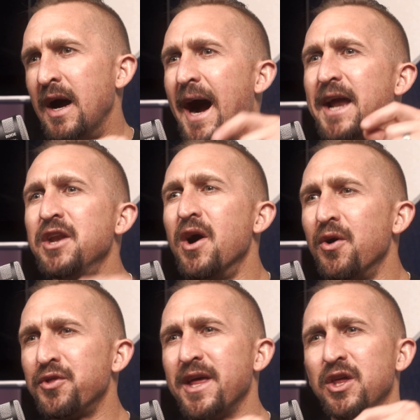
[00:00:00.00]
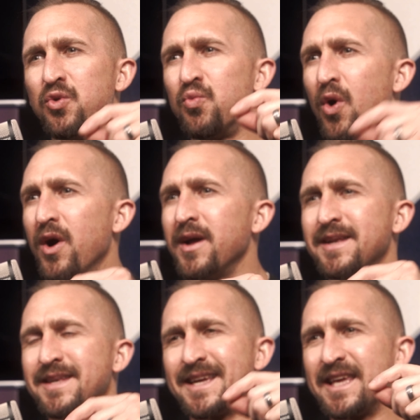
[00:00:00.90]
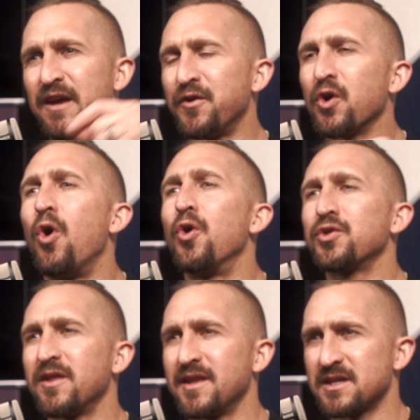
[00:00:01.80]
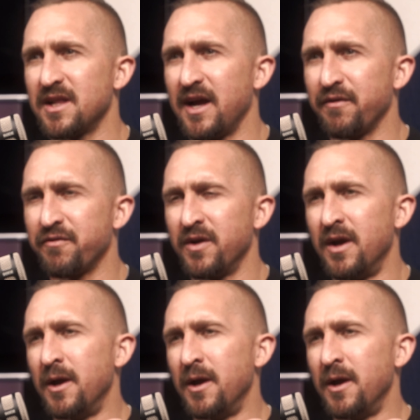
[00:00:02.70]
I know that you want to give your all to this life.